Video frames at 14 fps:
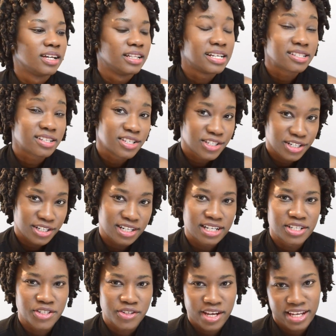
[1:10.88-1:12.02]
Let's consider
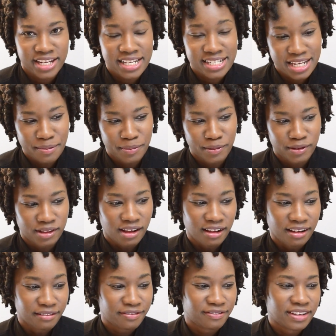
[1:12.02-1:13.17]
a striking example
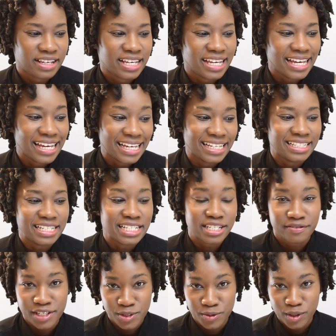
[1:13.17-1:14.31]
of an
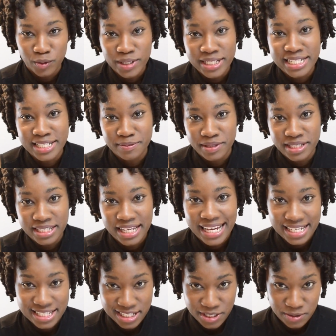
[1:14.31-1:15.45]
individual waiting to be
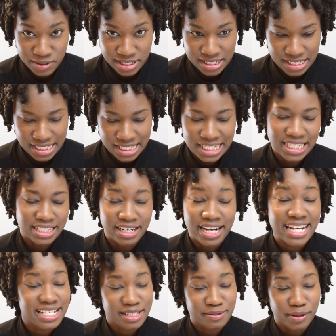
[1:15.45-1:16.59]
executed. Their
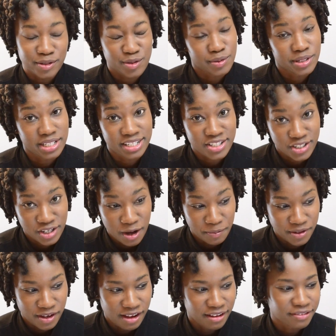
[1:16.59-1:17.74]
head's about to be
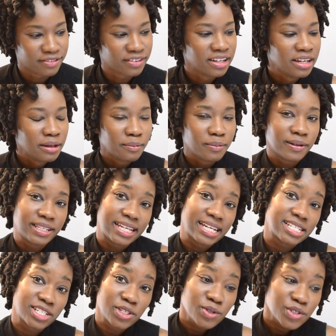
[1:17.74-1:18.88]
chopped off, but the
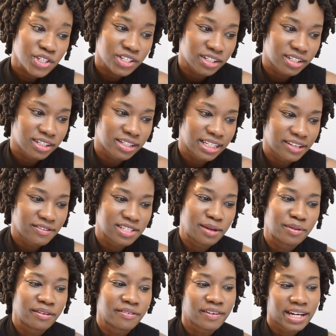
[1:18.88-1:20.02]
executioner gives
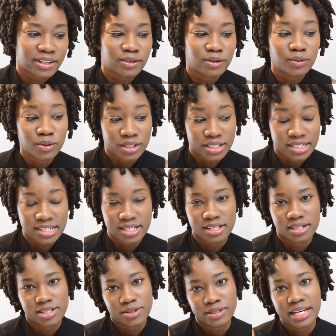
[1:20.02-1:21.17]
them the final words
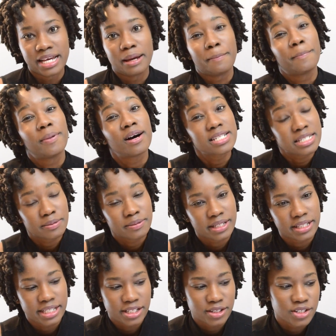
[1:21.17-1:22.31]
so that
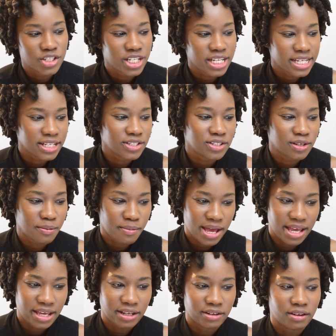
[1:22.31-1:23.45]
possibly they could change the
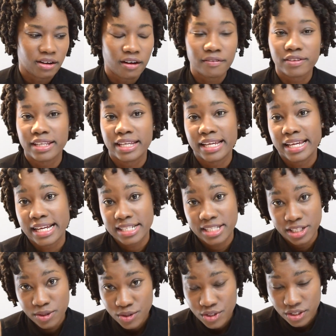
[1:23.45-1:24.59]
mind of the
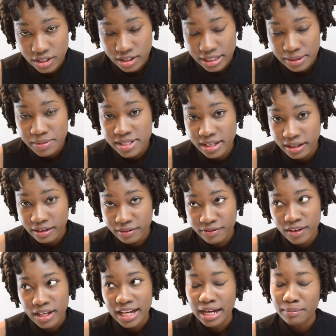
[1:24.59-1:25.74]
executioner himself,
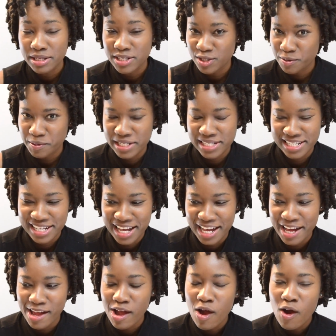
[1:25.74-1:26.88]
I'm assuming it's a
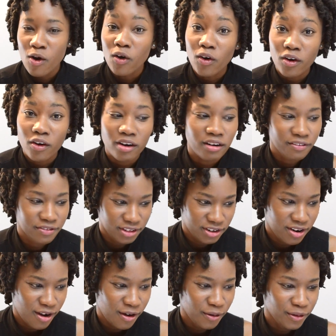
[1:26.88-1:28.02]
guy, or of the
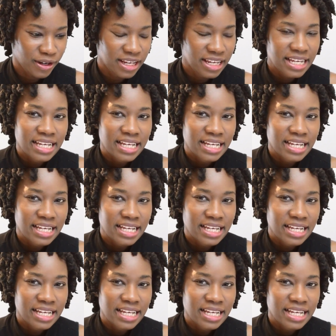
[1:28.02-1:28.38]
crowd.